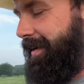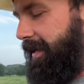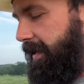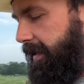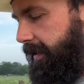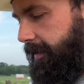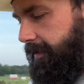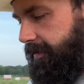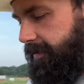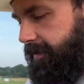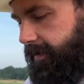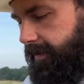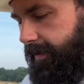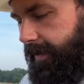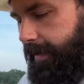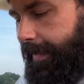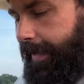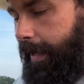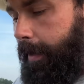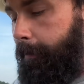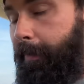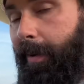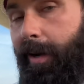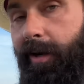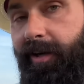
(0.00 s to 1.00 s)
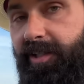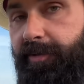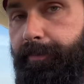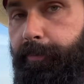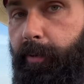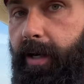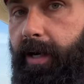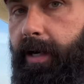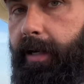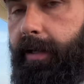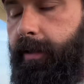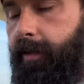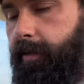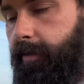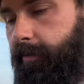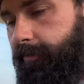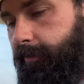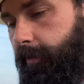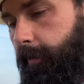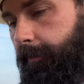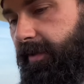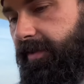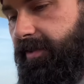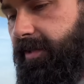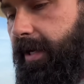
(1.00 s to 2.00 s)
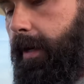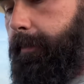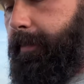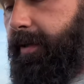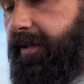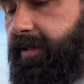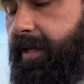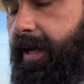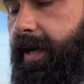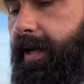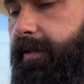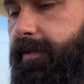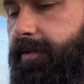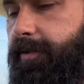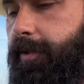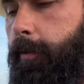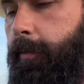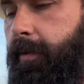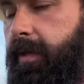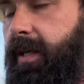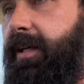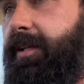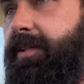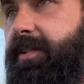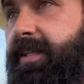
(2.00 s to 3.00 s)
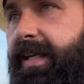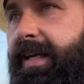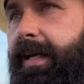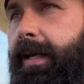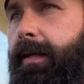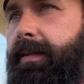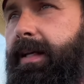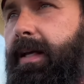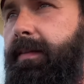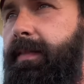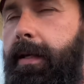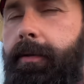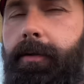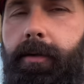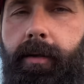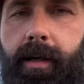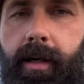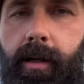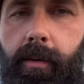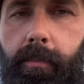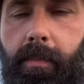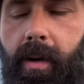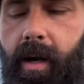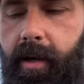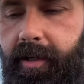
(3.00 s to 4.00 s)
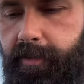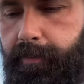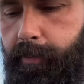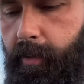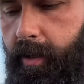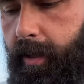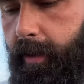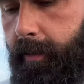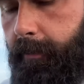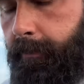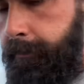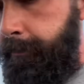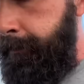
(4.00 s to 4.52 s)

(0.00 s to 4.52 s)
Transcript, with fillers: is I bug spray from the side by -side. So when they see it, they think they're getting bug sprayed